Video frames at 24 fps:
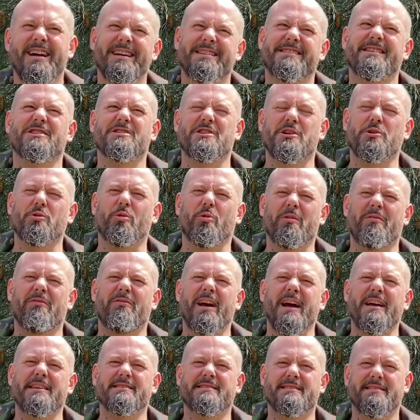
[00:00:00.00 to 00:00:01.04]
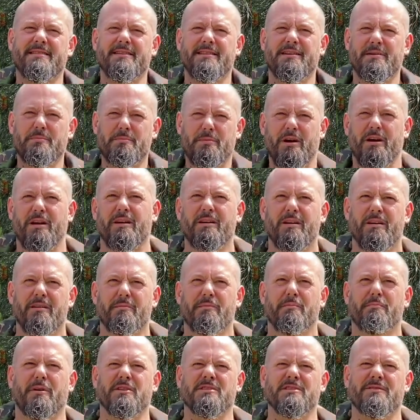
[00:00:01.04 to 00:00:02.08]
It's actually called a vest, but
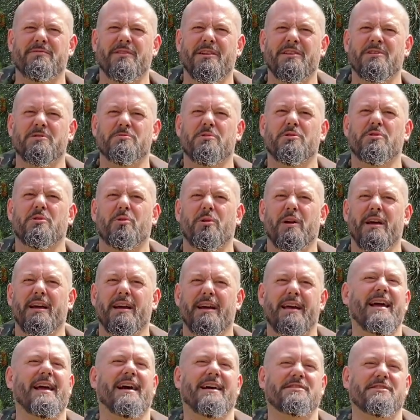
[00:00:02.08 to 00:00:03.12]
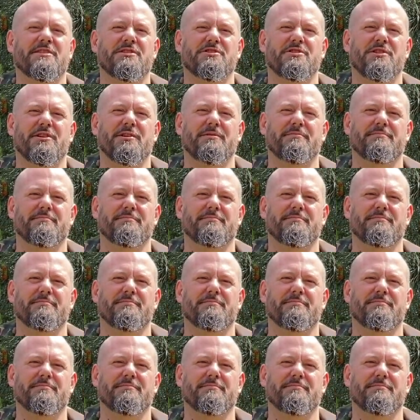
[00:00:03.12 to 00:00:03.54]
most civilians would call it a t-shirt.